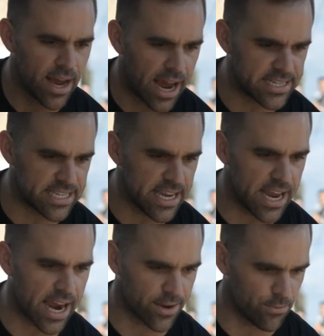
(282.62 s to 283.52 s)
I see,
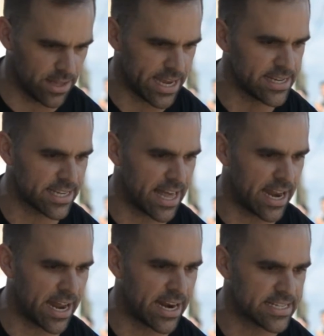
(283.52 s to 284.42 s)
I can relate to that
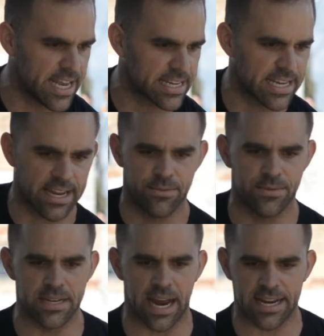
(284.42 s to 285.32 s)
NSX. I
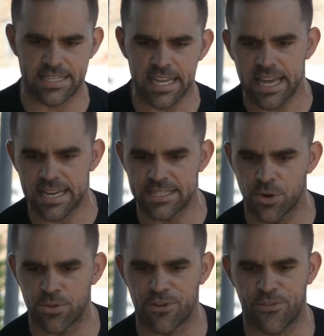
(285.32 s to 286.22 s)
can see that he's
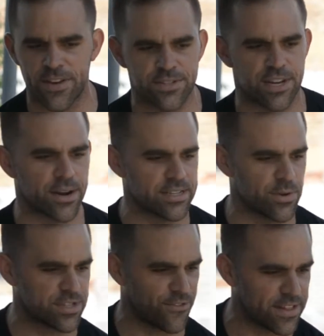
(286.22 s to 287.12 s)
doing those fingers there because he
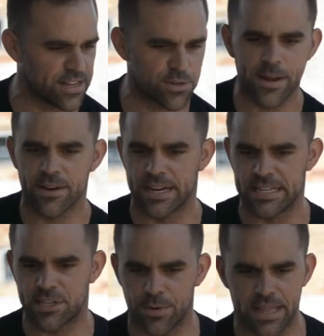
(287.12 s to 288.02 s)
wants to fit this wheel, and
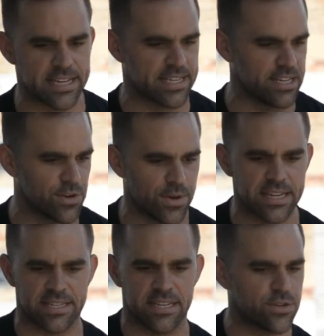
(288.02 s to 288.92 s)
he's doing this, and he's doing
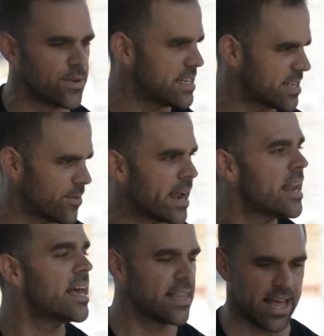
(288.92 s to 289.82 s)
this, and he's doing this, right?
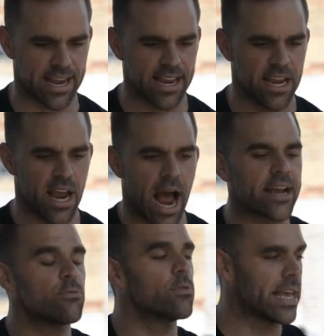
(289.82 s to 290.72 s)
I
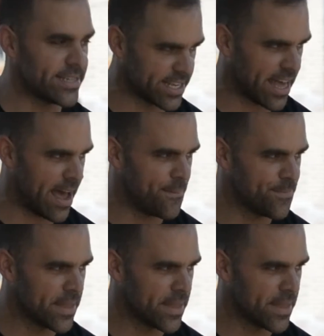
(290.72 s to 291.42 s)
can relate to that.